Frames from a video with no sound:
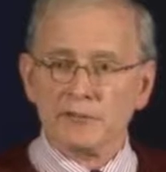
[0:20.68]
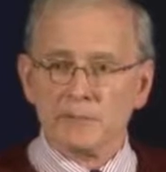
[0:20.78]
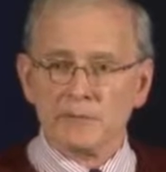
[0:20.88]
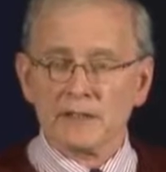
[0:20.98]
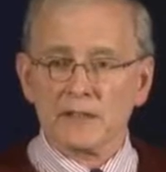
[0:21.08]
to have
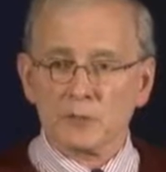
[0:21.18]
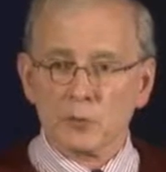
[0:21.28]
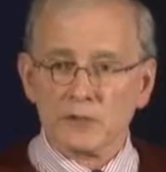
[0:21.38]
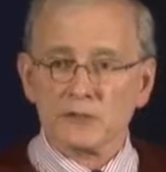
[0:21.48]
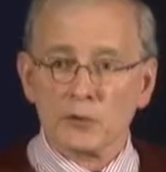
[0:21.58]
something that
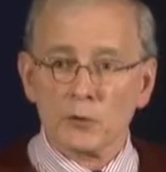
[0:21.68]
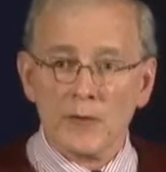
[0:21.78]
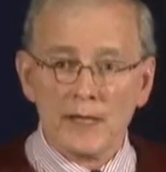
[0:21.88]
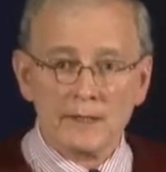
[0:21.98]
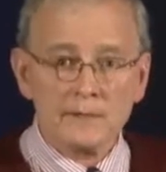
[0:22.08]
worked so
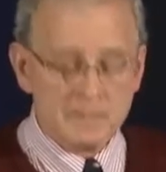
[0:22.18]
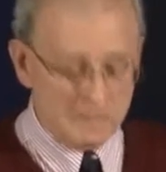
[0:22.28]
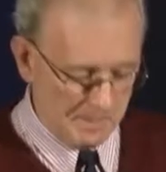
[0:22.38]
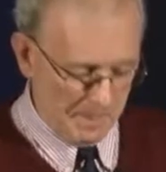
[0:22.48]
well.